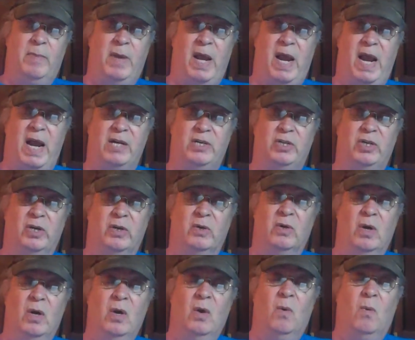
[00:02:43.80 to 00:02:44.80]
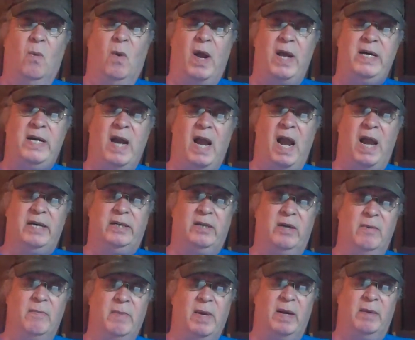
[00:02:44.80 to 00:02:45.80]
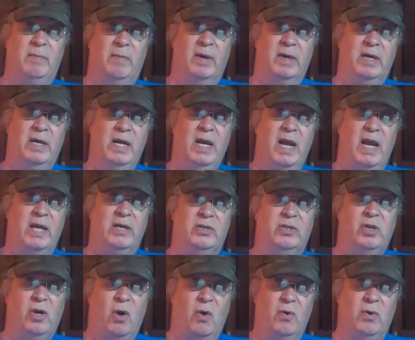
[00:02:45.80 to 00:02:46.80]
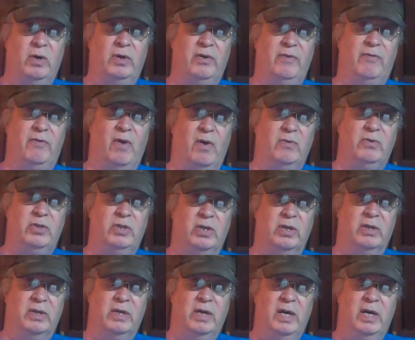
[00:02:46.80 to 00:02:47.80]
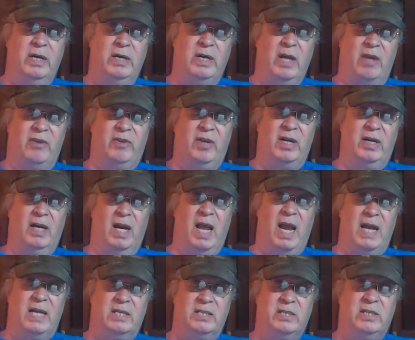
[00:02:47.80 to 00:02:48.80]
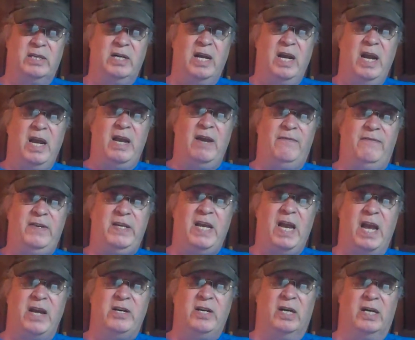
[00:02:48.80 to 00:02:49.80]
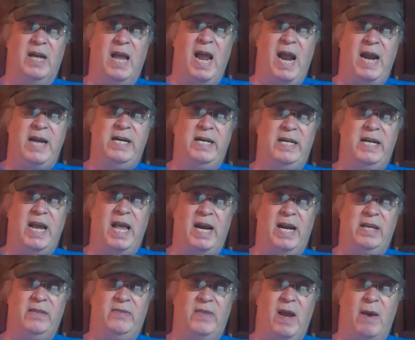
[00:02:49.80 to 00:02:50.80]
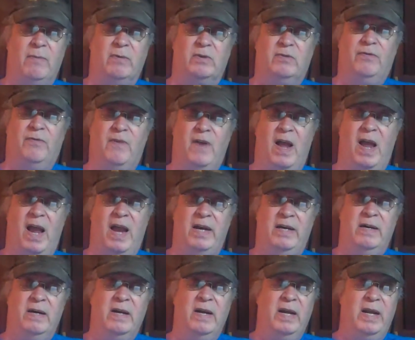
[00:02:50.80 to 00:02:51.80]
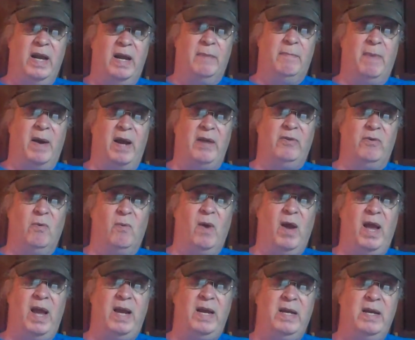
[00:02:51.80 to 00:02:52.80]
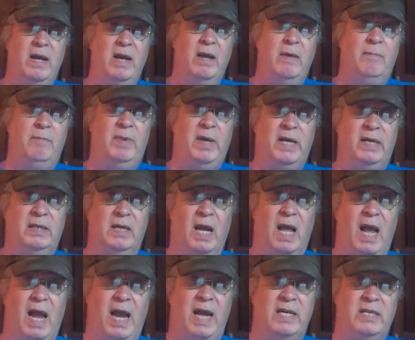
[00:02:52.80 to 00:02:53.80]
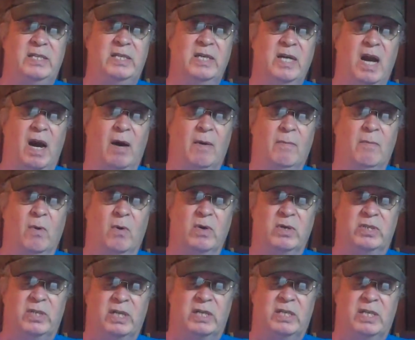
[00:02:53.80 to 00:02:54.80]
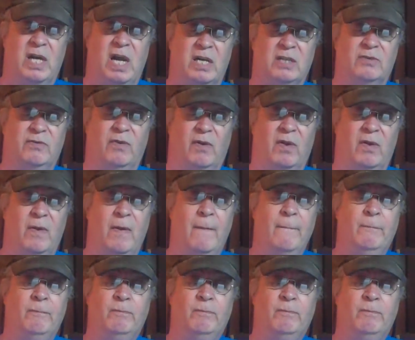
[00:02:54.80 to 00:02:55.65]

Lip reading: passion, white-hot commitment, and total devotion, nothing less. If he had to lie to get it, that was fine. And by the way, big lies are more successful.